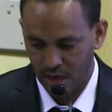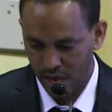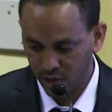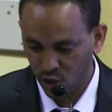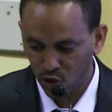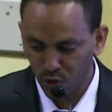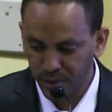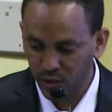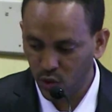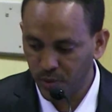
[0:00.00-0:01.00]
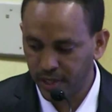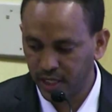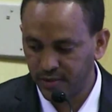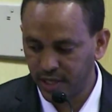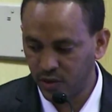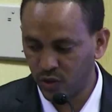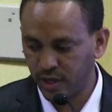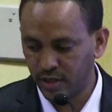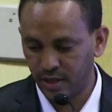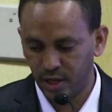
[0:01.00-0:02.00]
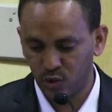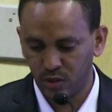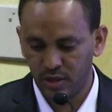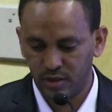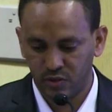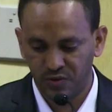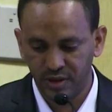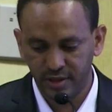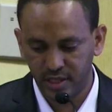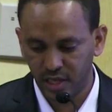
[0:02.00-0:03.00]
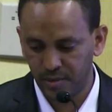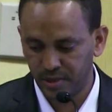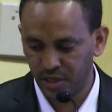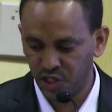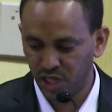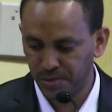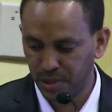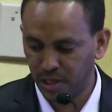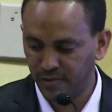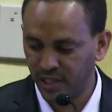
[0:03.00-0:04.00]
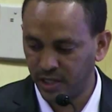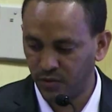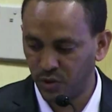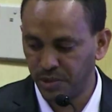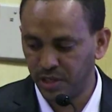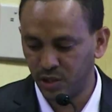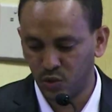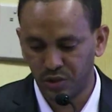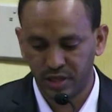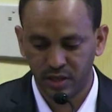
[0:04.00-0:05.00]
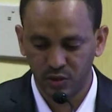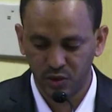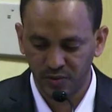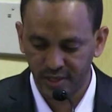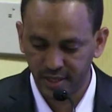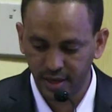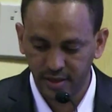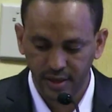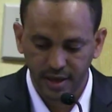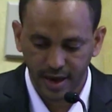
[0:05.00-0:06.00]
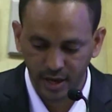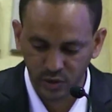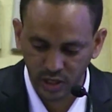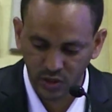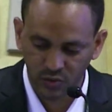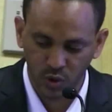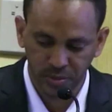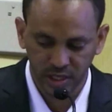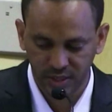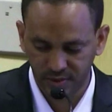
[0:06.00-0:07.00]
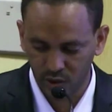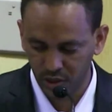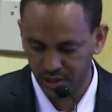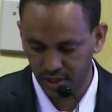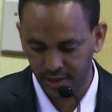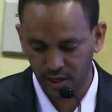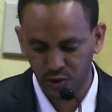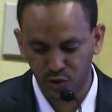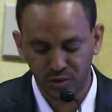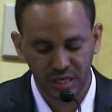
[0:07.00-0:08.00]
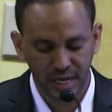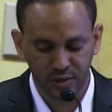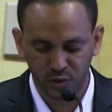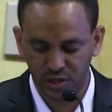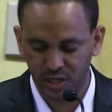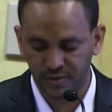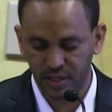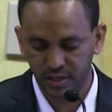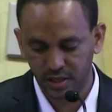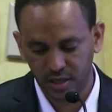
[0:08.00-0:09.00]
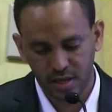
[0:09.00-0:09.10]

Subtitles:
Hence, there could be no comparative study conducted as well to fill these gaps. National representative data from DHS was taken to investigate aspects of comprehensive knowledge and attitude related to HIV/AIDS,